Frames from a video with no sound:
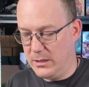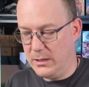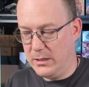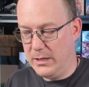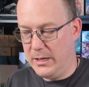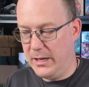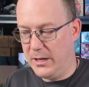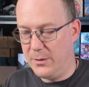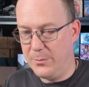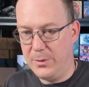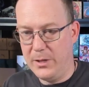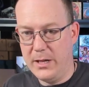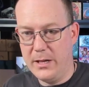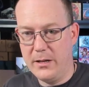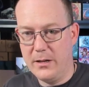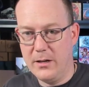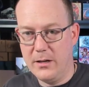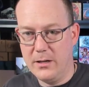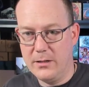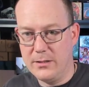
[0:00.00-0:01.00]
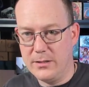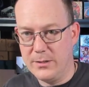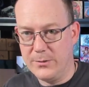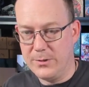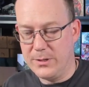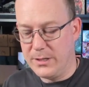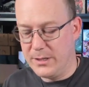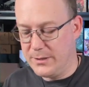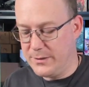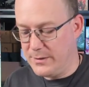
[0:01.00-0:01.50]
how to play guide, no one
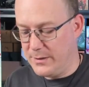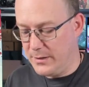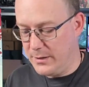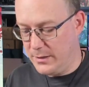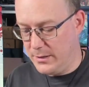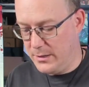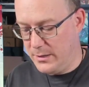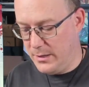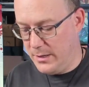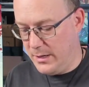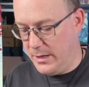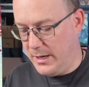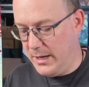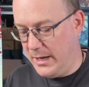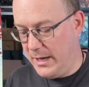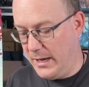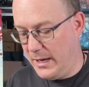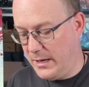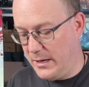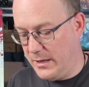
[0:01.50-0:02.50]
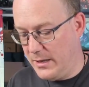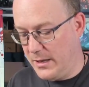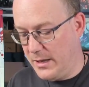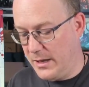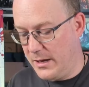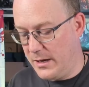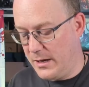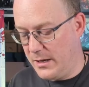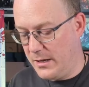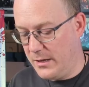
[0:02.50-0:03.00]
needs that, and then
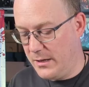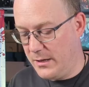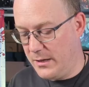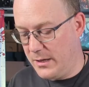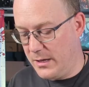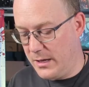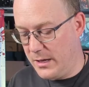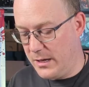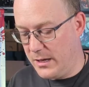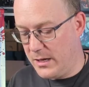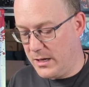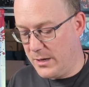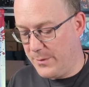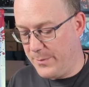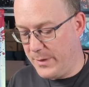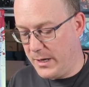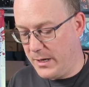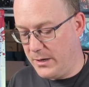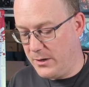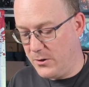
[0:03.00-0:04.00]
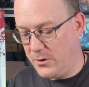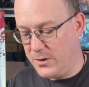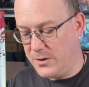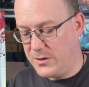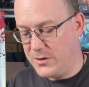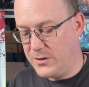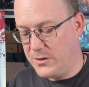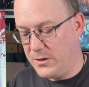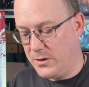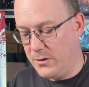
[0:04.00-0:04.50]
the commander
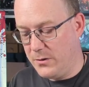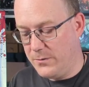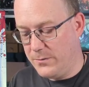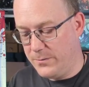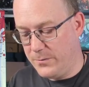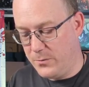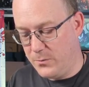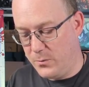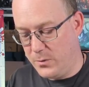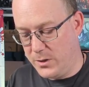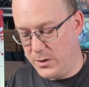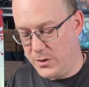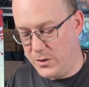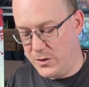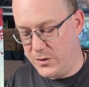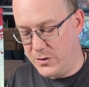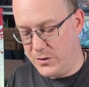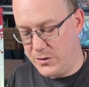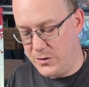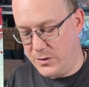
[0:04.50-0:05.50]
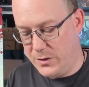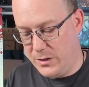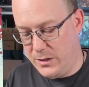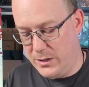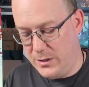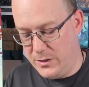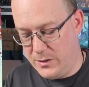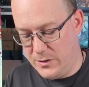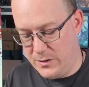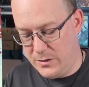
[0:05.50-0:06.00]
itself, which
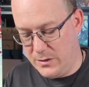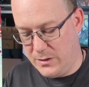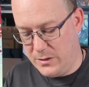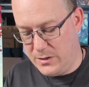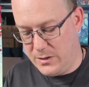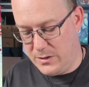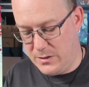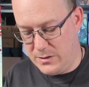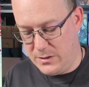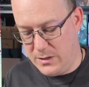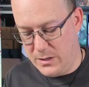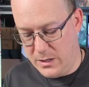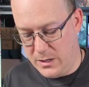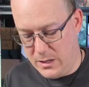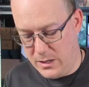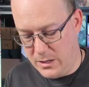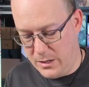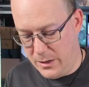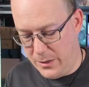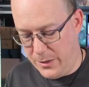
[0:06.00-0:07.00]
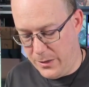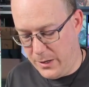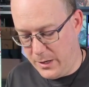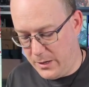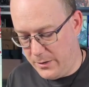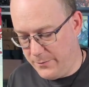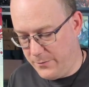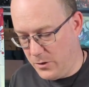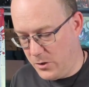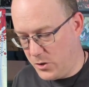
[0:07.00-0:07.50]
this is the thicker
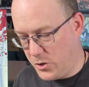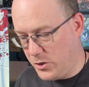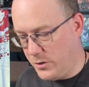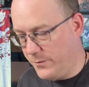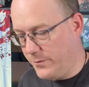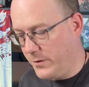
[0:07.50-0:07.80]
version of